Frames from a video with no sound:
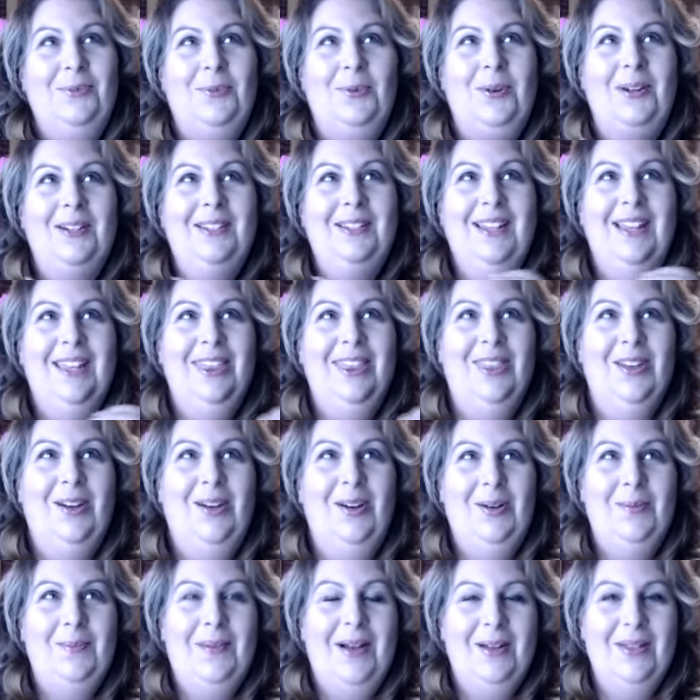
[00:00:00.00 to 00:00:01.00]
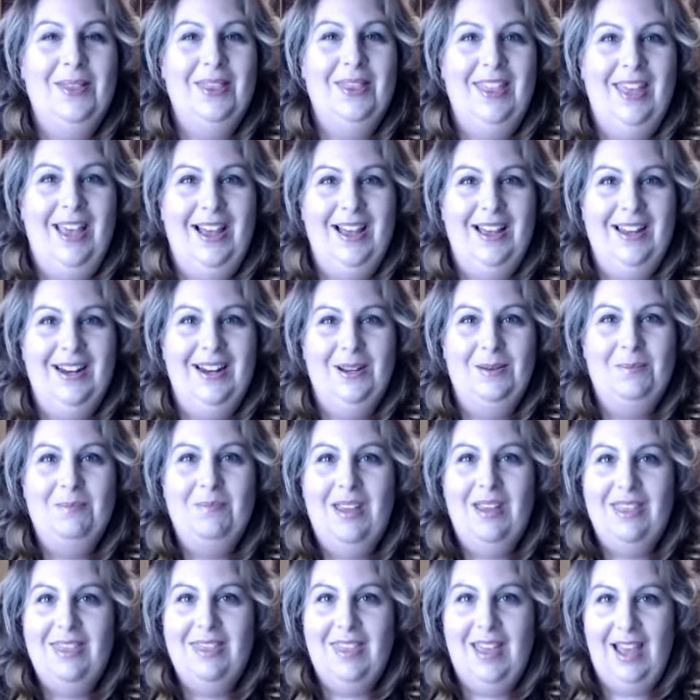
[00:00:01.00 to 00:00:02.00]
once I thought about that and
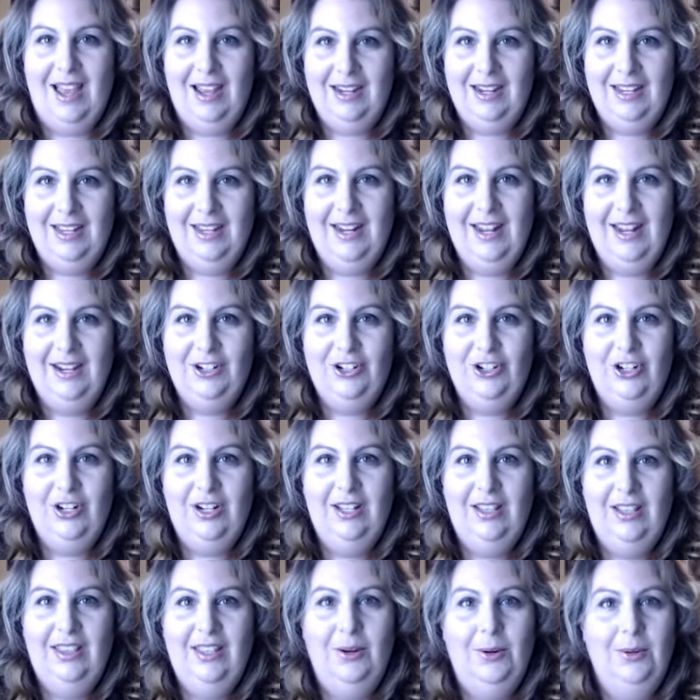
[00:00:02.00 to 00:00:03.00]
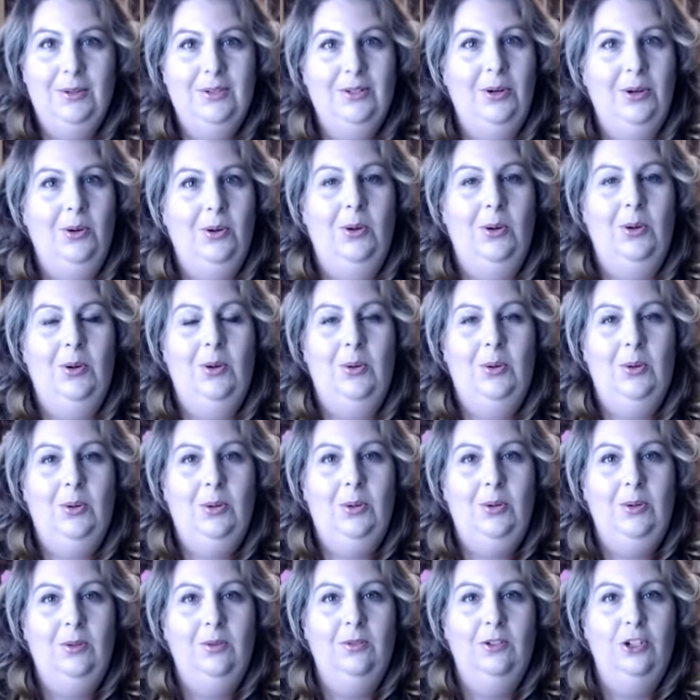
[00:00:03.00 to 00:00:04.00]
made that connection, there was a
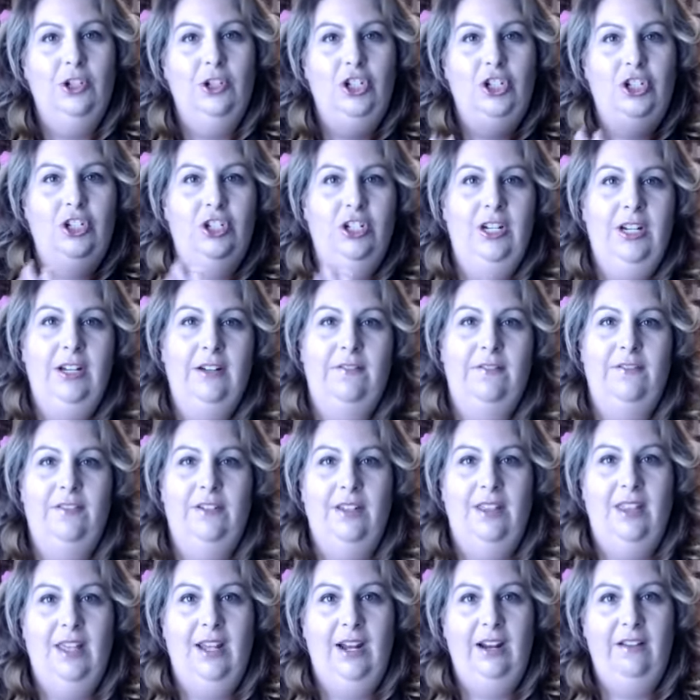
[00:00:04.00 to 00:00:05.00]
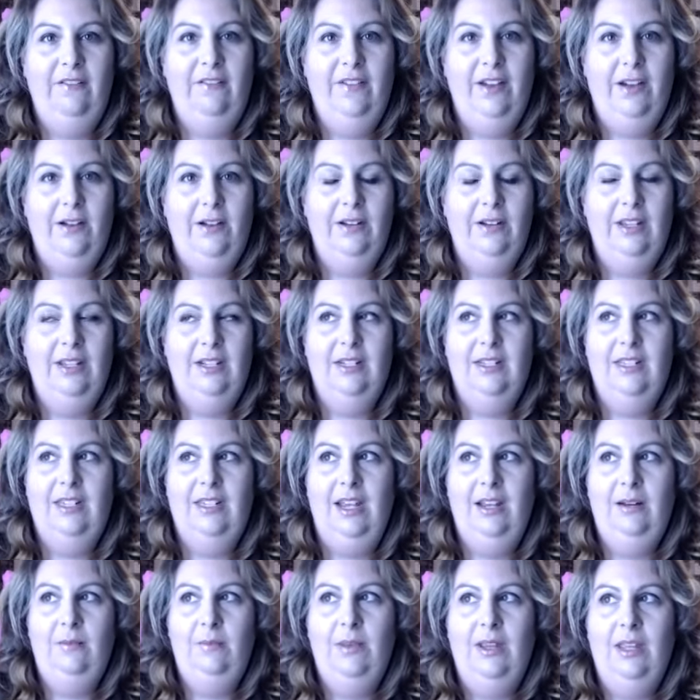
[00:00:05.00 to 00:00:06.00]
whole shift that I felt
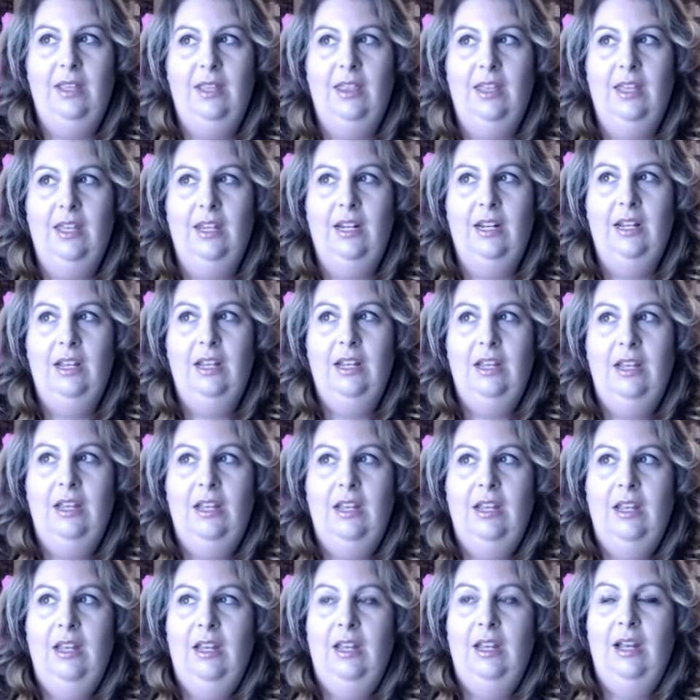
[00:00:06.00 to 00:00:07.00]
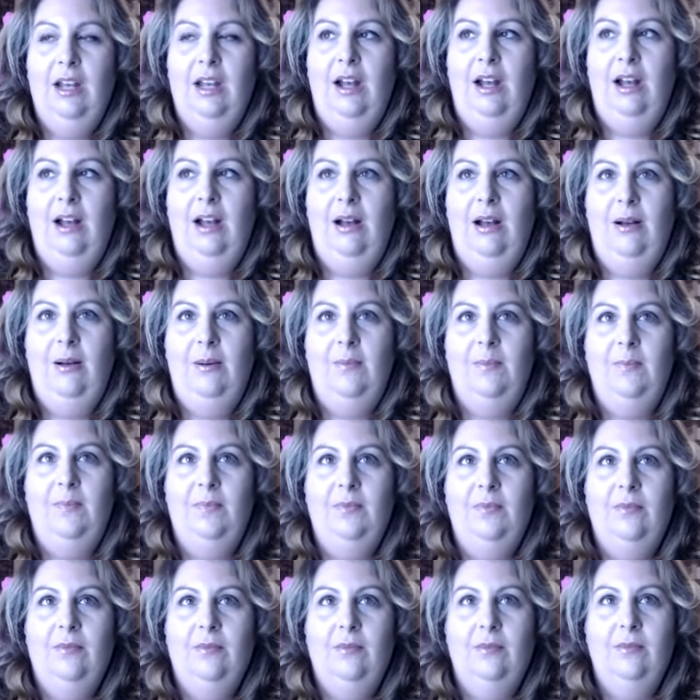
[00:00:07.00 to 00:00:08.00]
inside me that
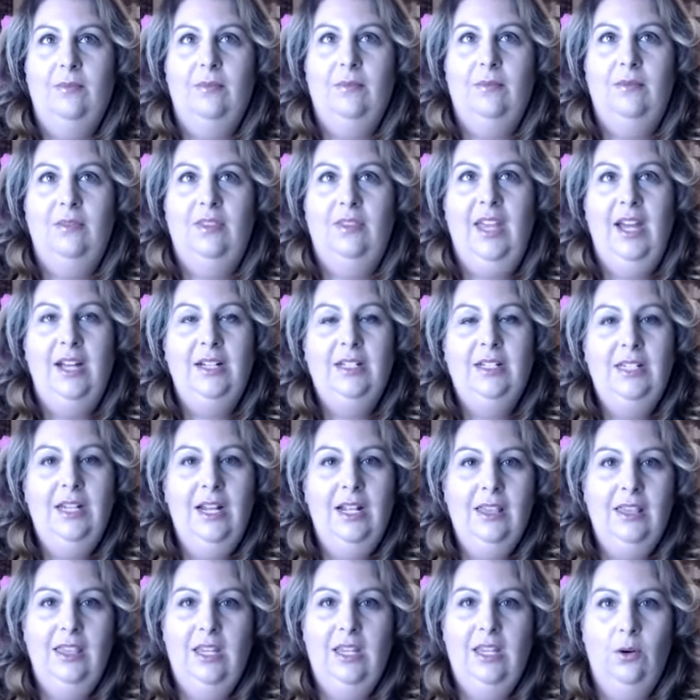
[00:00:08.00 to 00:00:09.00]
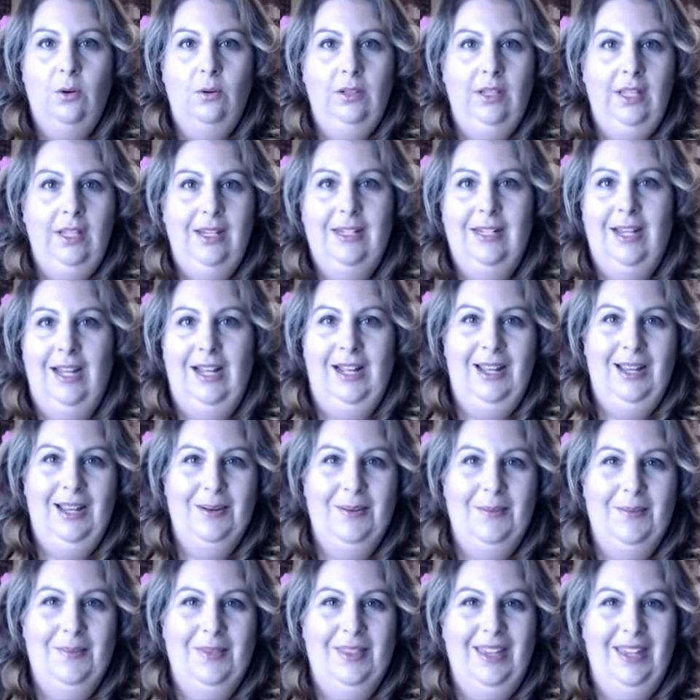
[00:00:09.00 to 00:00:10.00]
um, that's not the only
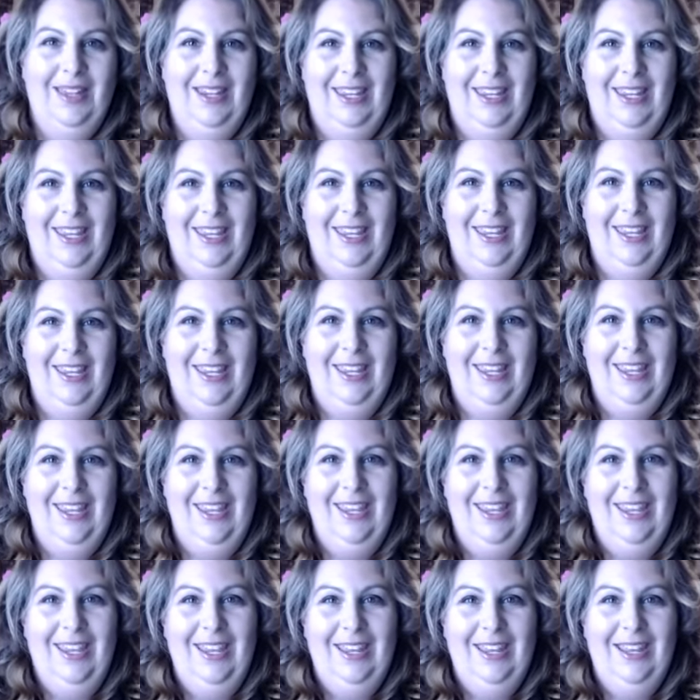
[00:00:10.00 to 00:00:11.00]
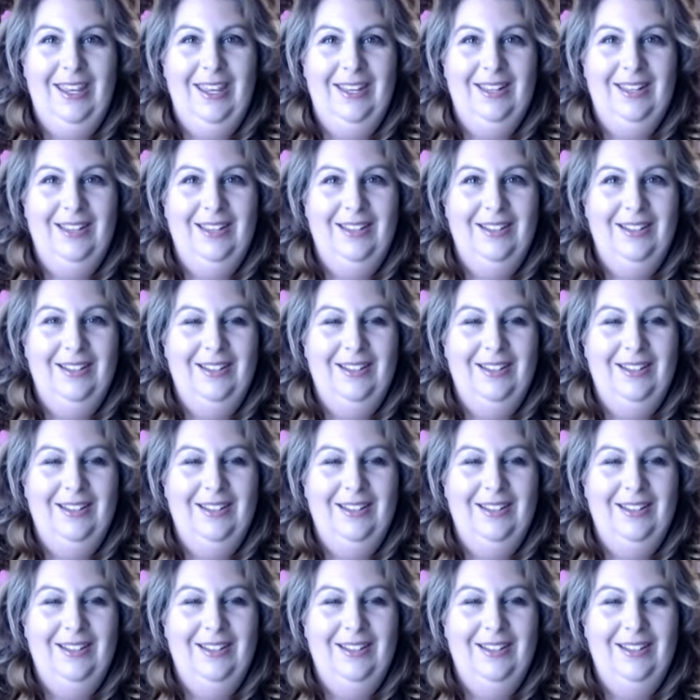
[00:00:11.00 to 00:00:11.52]
time that he,